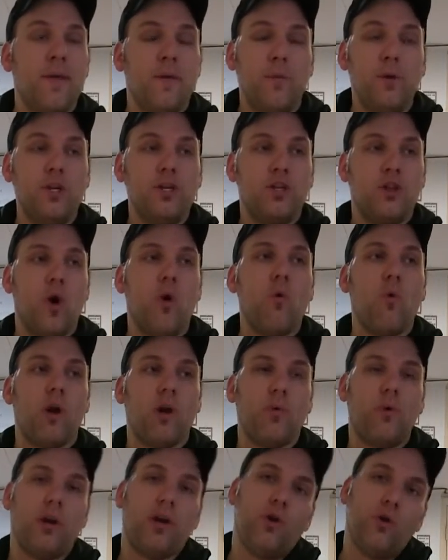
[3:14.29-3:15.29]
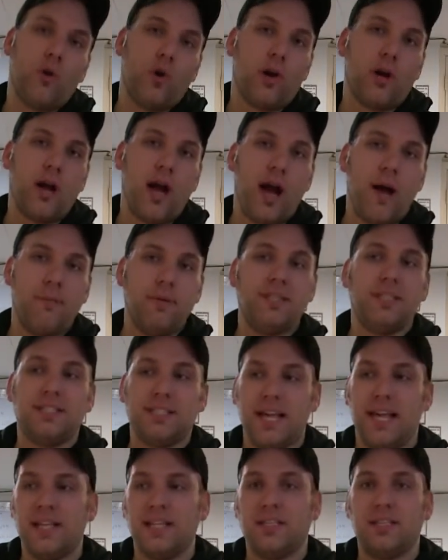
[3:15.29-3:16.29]
we don't want to ignore common
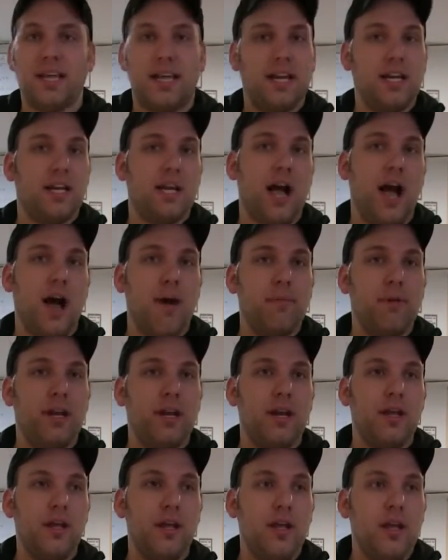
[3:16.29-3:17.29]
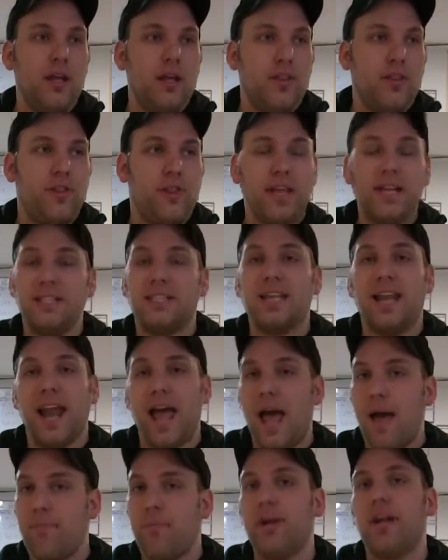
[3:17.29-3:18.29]
sense and common things that
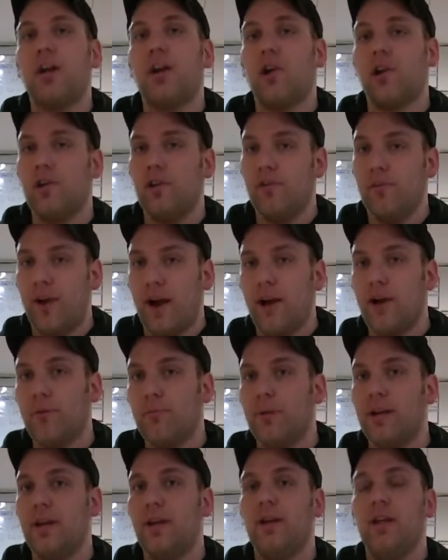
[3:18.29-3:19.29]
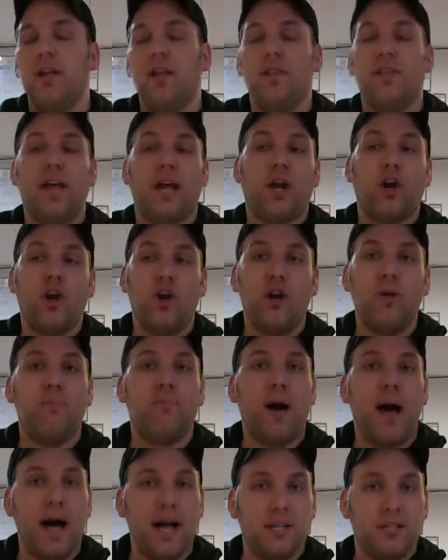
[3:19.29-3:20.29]
happen in our environment that
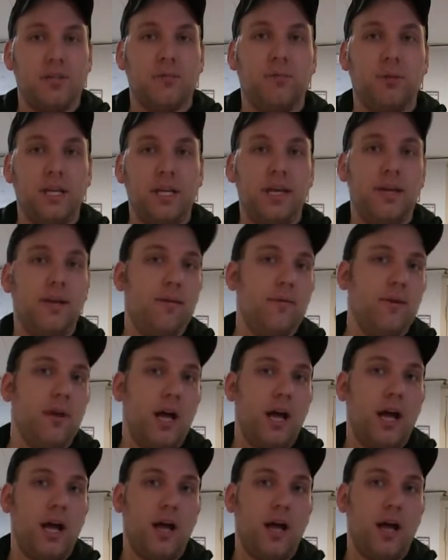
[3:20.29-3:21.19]
could possibly